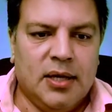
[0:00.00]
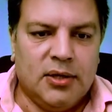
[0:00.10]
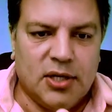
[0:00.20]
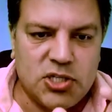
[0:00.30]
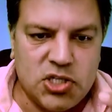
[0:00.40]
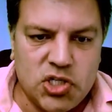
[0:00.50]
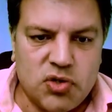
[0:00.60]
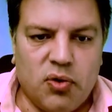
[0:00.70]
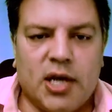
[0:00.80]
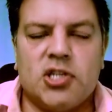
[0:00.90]
they
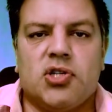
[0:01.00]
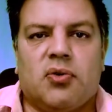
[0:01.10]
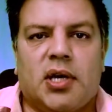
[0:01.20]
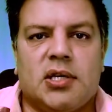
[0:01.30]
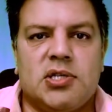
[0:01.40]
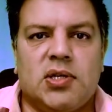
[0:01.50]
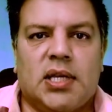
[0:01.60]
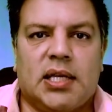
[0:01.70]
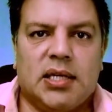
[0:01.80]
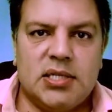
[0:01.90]
structure it so
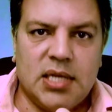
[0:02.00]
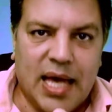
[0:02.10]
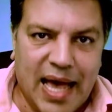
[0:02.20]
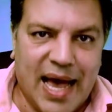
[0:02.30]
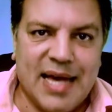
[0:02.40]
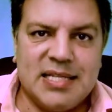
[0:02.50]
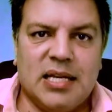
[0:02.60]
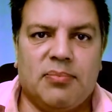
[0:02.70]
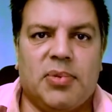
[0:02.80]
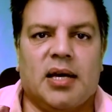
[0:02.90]
that there's an
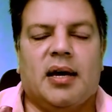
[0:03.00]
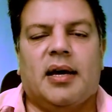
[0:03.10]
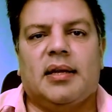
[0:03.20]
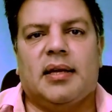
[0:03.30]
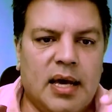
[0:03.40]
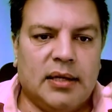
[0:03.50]
asset behind it.